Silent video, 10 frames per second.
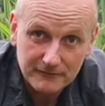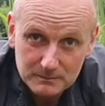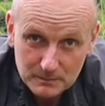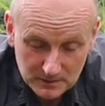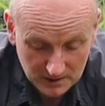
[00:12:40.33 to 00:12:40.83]

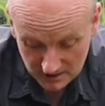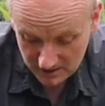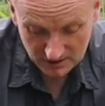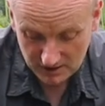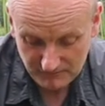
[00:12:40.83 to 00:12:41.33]

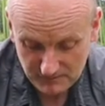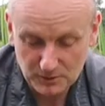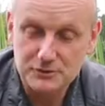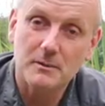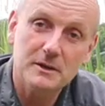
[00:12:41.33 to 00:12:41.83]
if you put
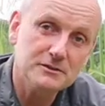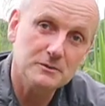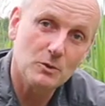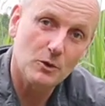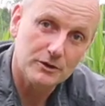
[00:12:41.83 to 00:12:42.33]
some in some
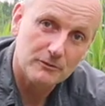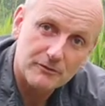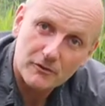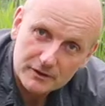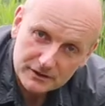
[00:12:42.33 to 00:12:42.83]
water, you'll
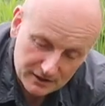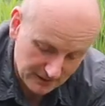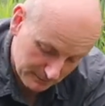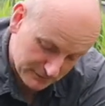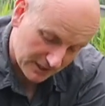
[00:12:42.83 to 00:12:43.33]
find that the
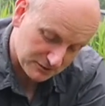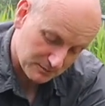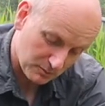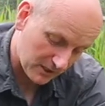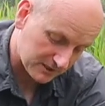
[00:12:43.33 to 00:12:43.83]
lumps actually
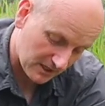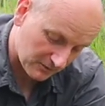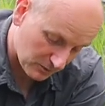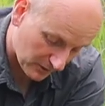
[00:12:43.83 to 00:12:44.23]
break down quite